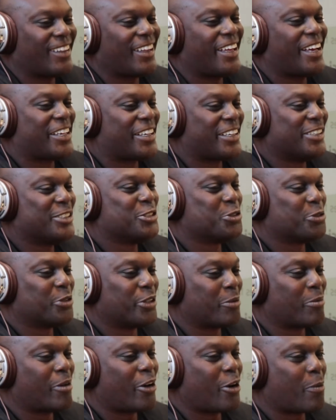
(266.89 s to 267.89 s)
like and
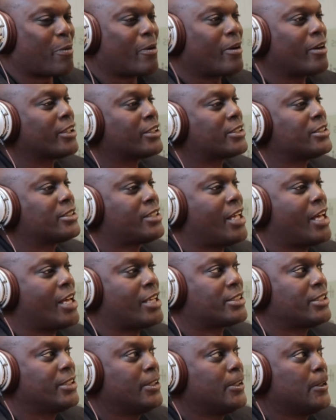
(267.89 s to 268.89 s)
enjoy about our product is
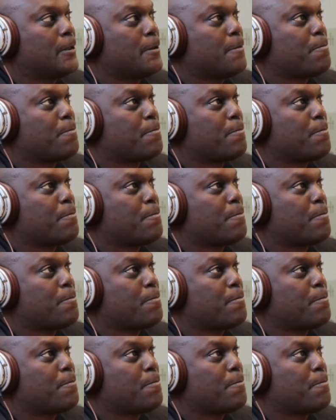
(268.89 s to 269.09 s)
that